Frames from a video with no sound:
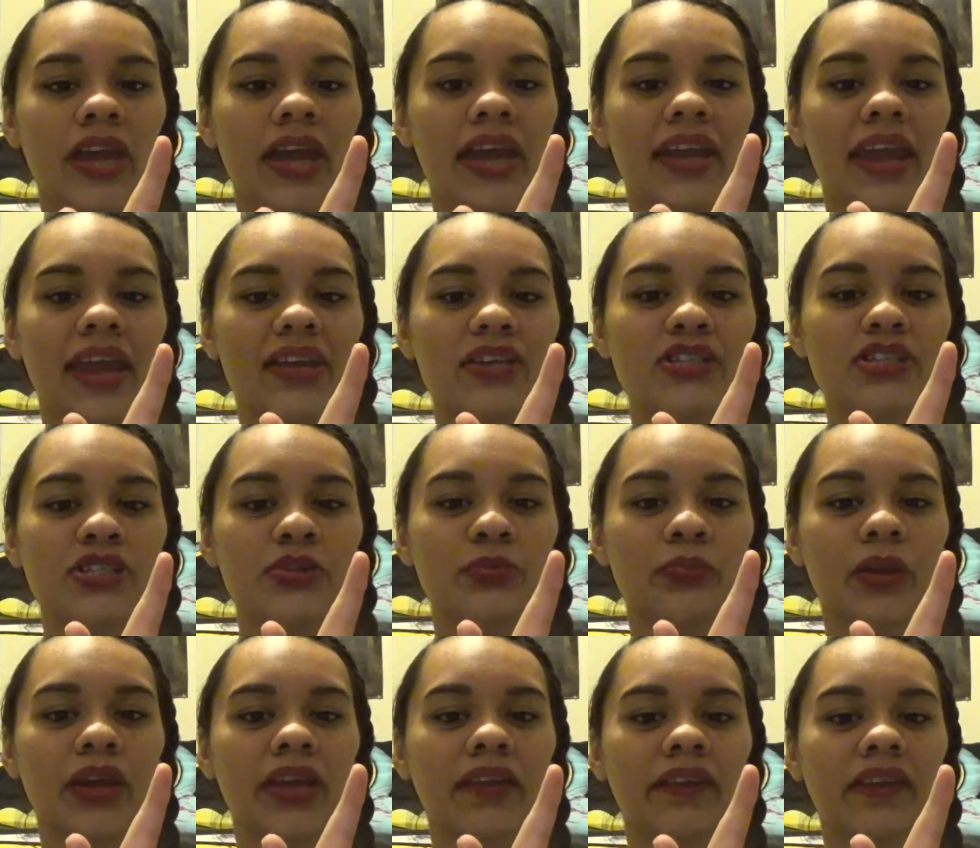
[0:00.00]
And as she
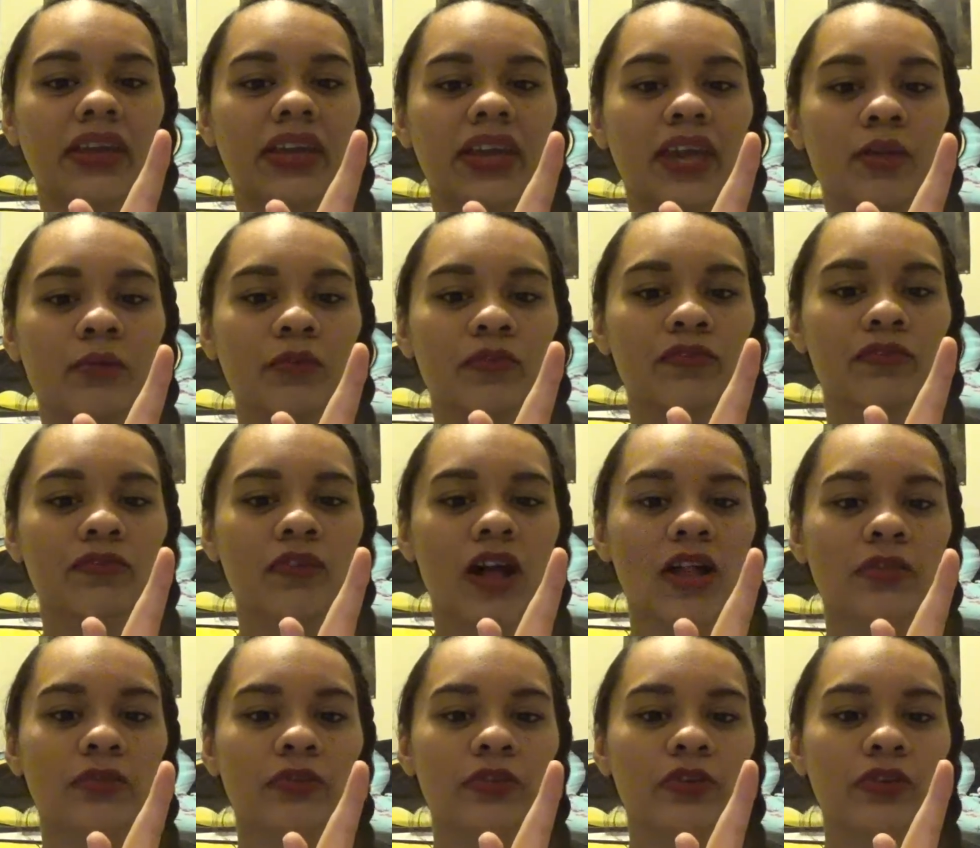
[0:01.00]
ran, the camera
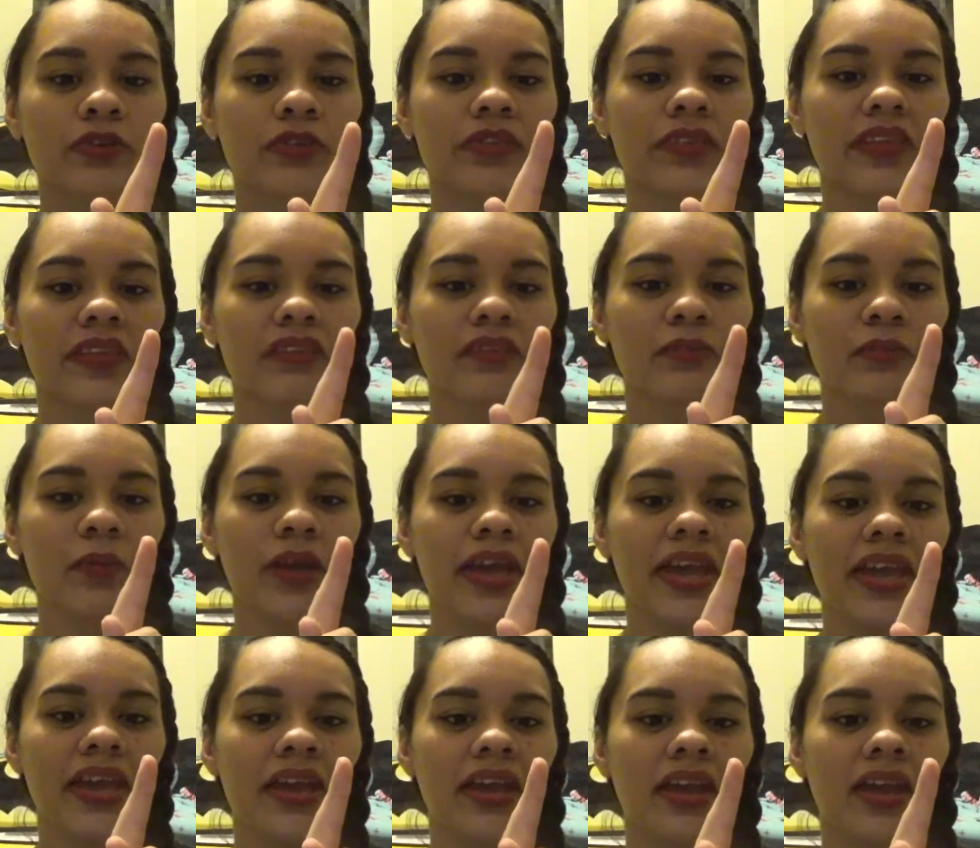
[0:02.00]
followed her this
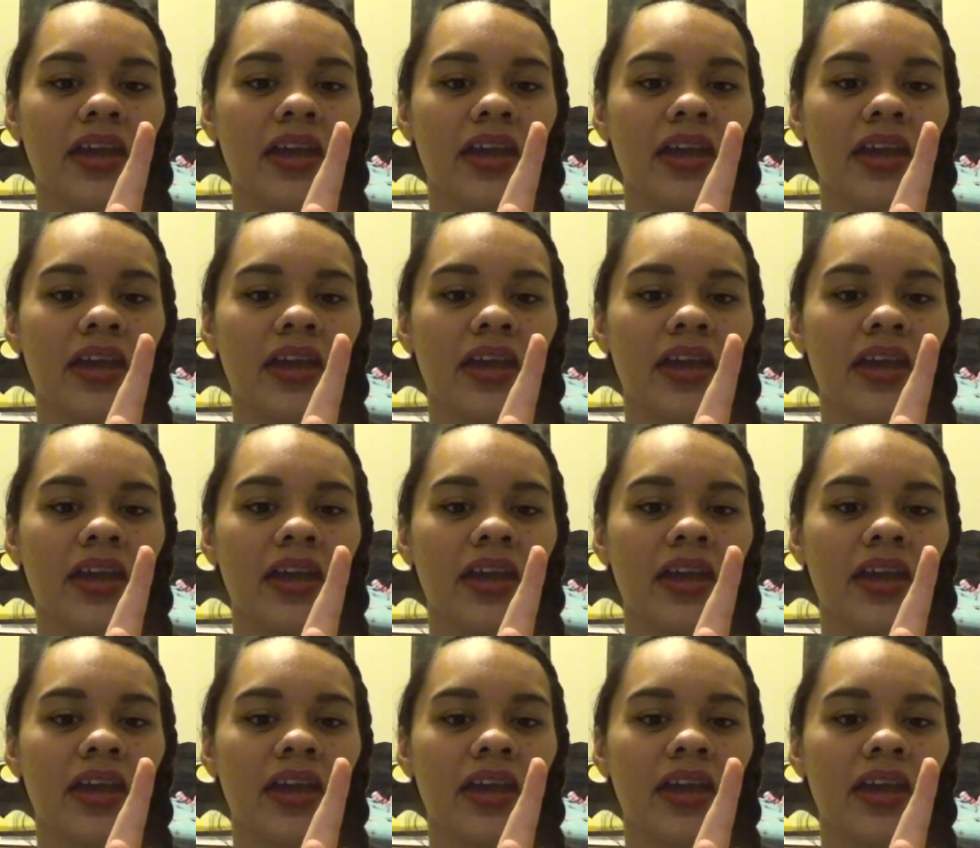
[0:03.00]
way.